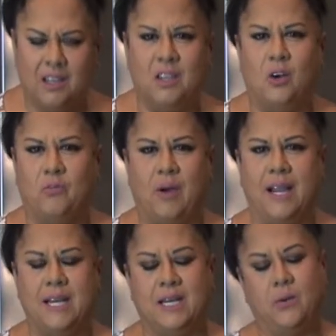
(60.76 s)
you don't
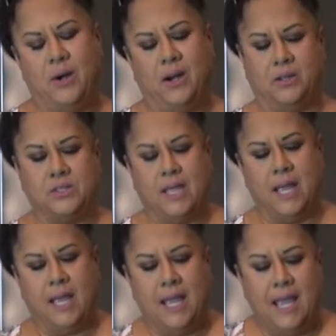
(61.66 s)
find anywhere else.
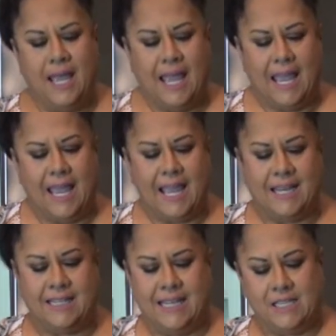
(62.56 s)

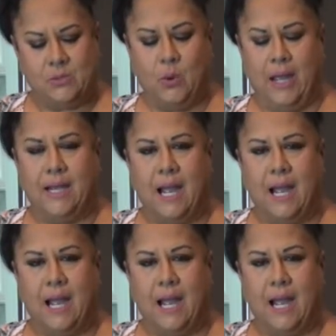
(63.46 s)
And guess what?